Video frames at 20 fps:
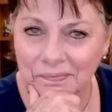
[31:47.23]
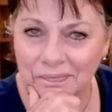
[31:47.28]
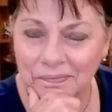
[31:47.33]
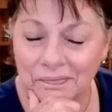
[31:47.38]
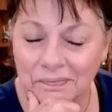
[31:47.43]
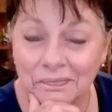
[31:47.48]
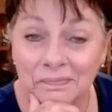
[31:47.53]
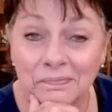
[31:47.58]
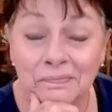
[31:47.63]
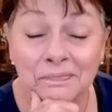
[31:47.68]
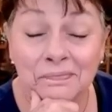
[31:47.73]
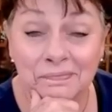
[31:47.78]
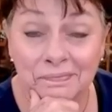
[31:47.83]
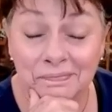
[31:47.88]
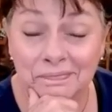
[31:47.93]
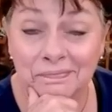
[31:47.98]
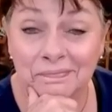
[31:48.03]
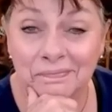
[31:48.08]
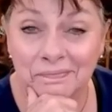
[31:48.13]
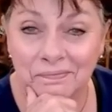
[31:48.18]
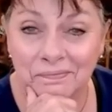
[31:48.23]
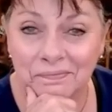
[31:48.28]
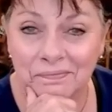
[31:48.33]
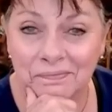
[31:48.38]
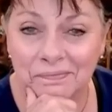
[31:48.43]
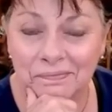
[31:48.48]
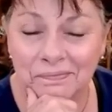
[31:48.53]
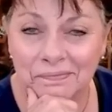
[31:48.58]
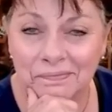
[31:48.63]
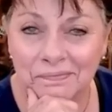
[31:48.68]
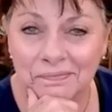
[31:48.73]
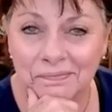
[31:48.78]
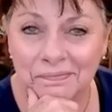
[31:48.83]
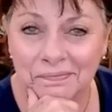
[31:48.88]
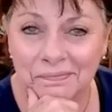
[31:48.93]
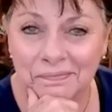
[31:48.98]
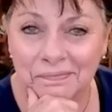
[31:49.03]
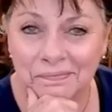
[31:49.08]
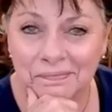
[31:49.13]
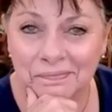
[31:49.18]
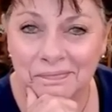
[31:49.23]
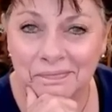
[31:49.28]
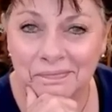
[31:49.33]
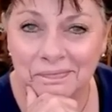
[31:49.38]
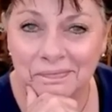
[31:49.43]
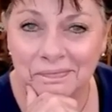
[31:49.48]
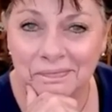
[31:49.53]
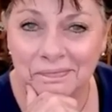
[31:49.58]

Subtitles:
[no speech]